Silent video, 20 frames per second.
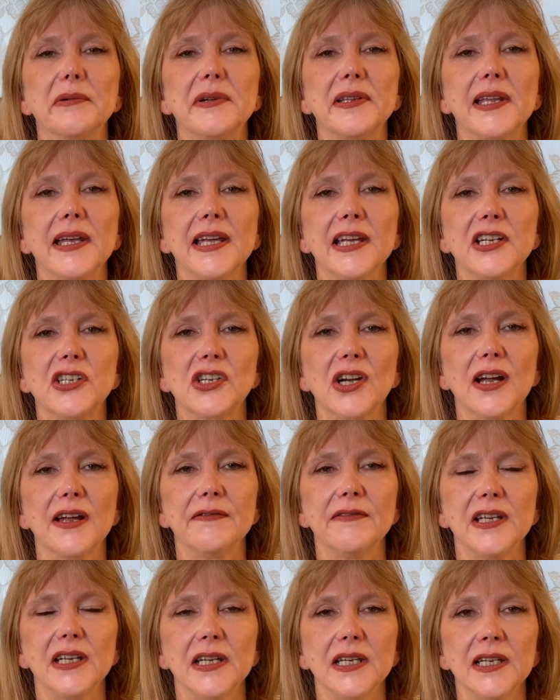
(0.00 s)
with
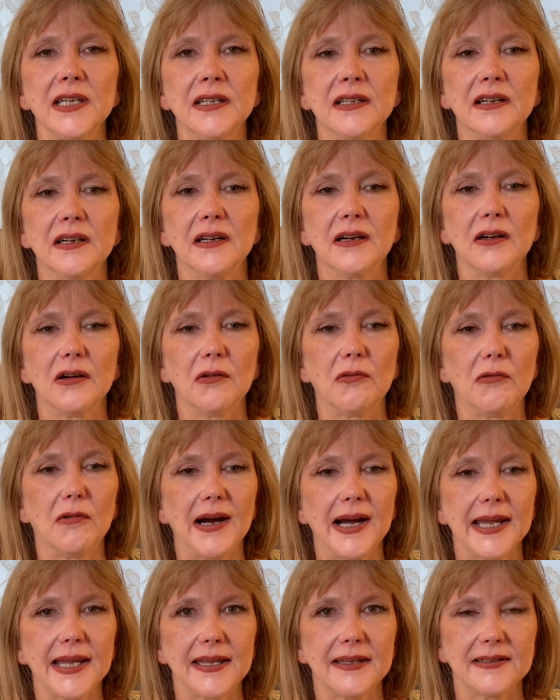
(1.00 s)
HIV,
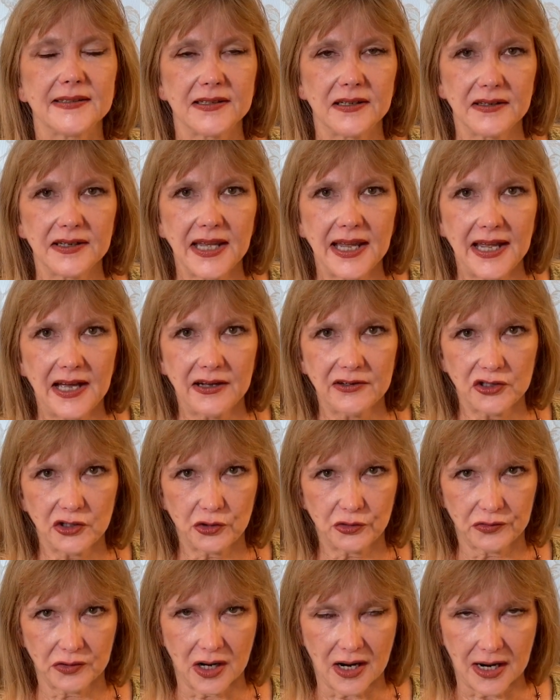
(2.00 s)
white cell count
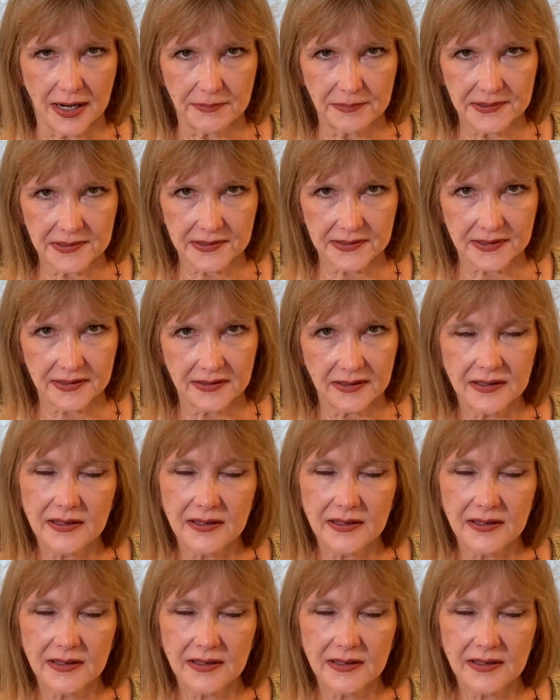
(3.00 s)
drops.